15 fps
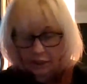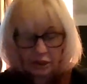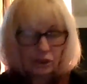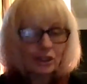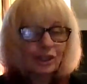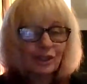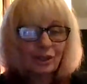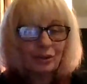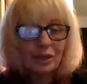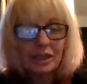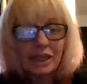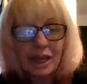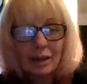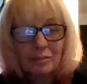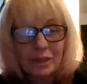Don't know what
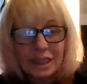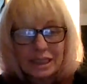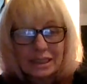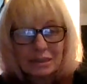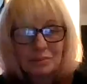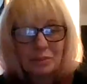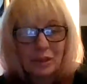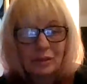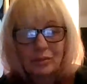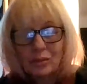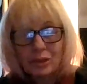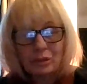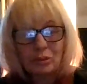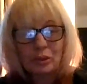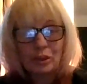that means, but
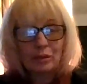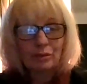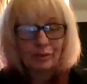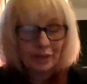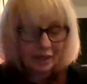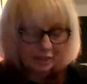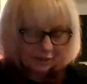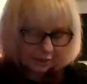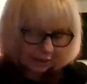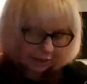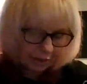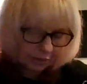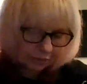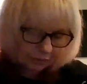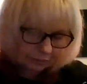we will find out.